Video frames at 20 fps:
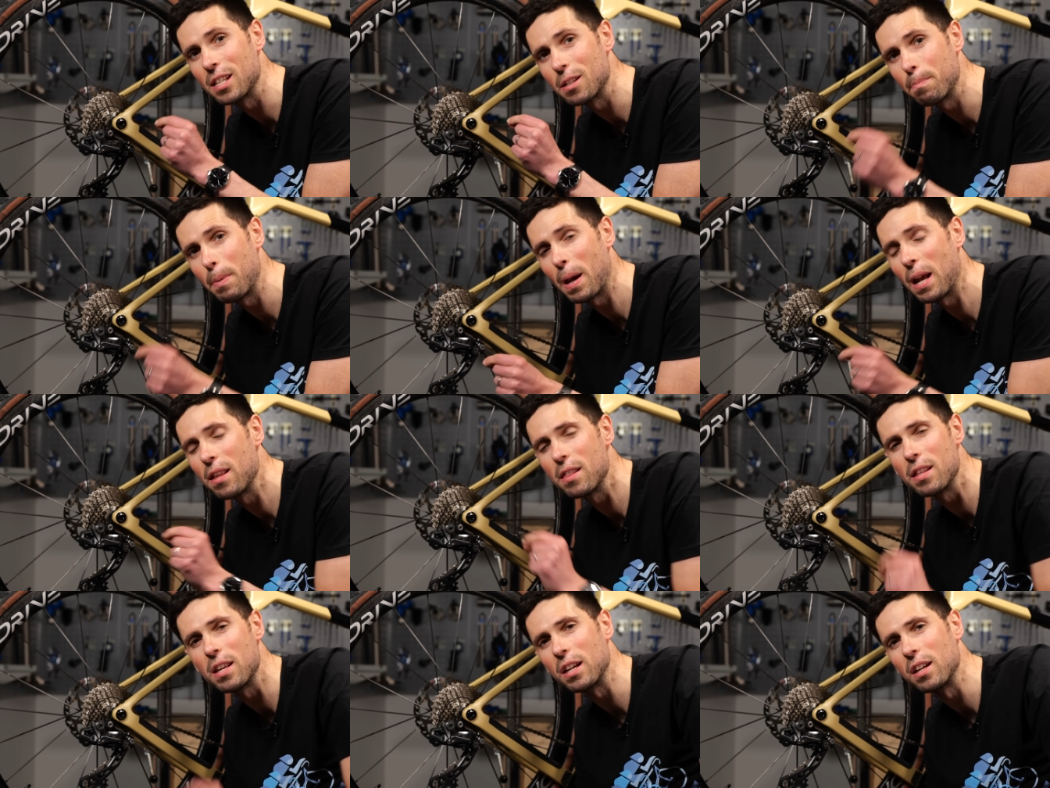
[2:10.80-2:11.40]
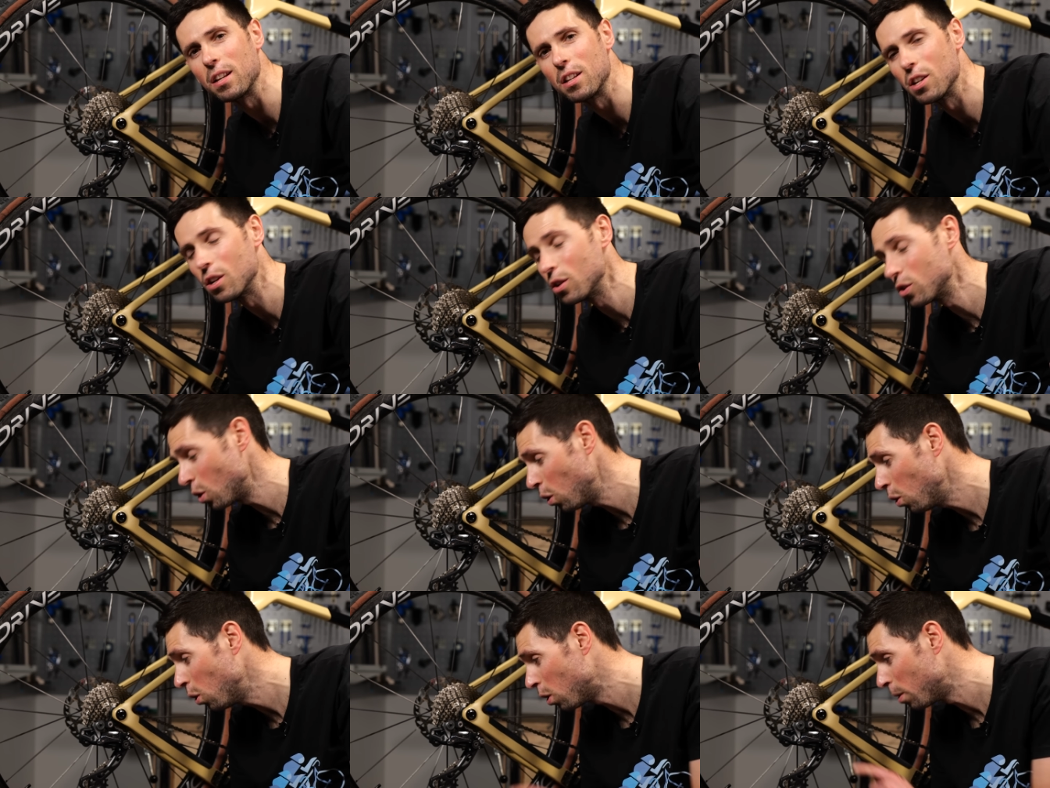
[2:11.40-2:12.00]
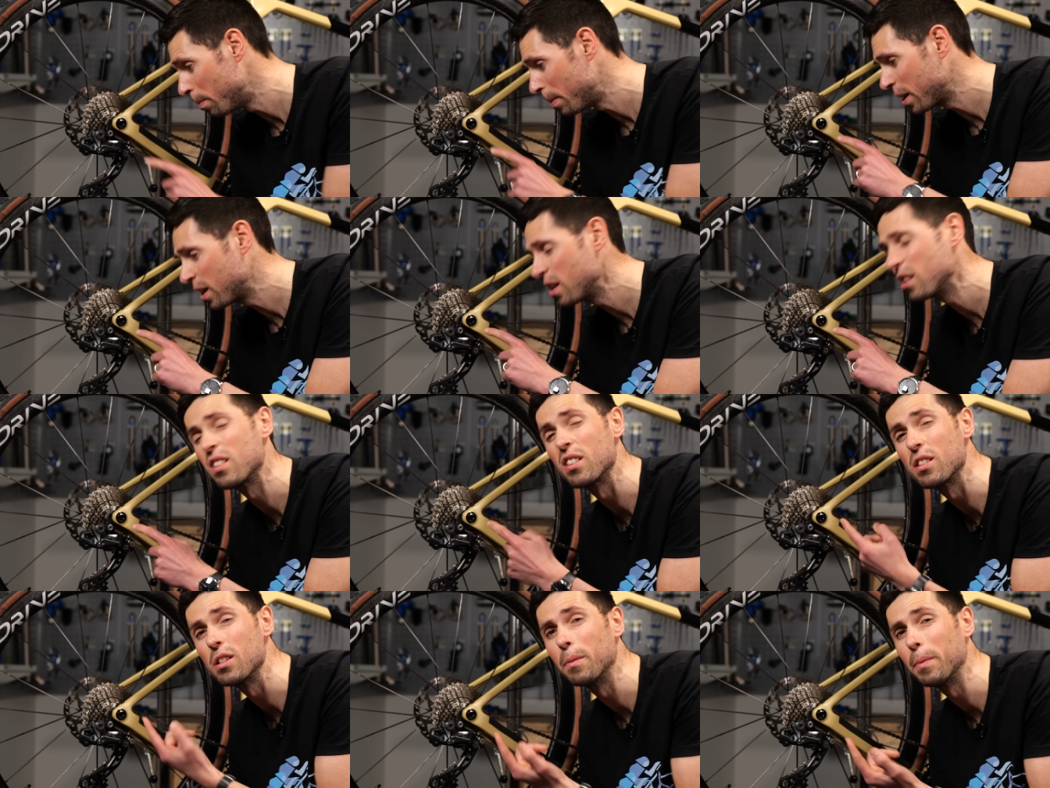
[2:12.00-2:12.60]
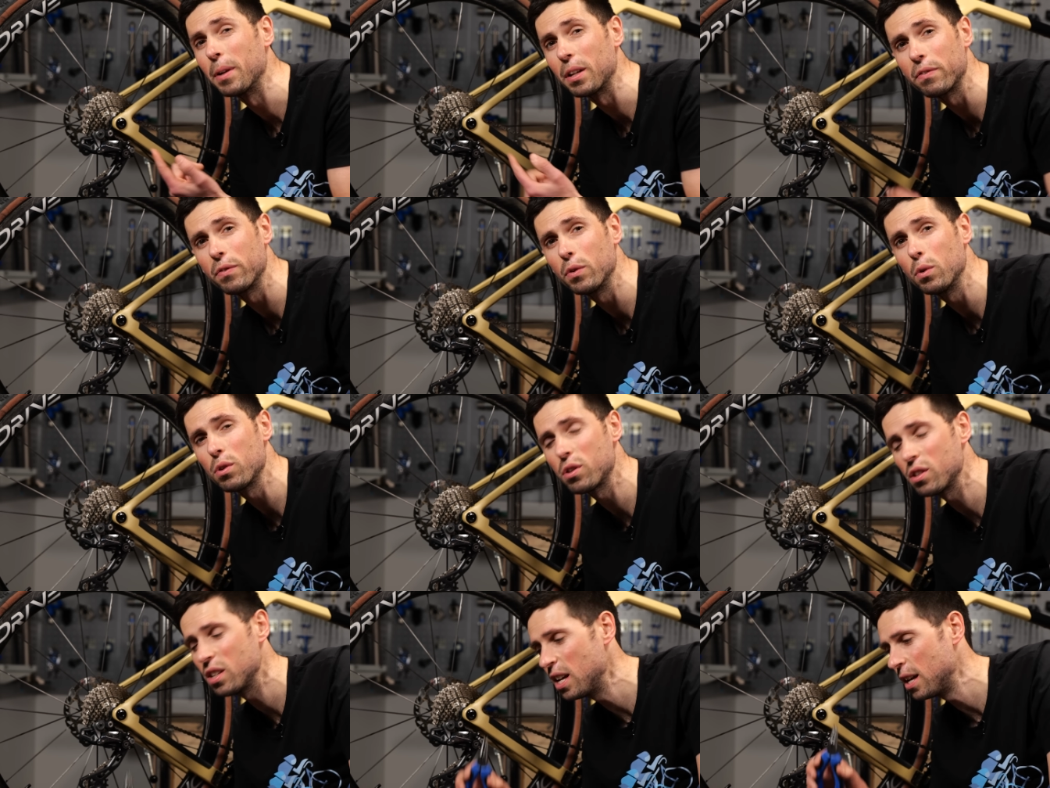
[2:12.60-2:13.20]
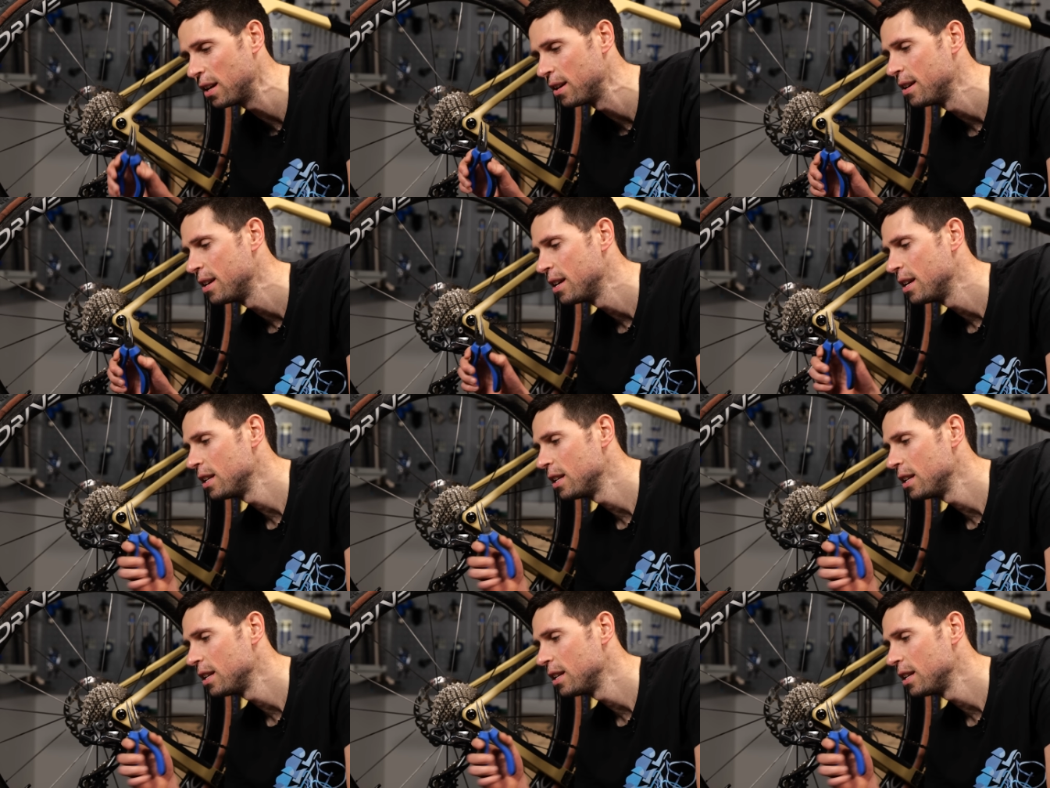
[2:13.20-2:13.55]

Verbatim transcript: spanner that you can use, or because there's not much force on it,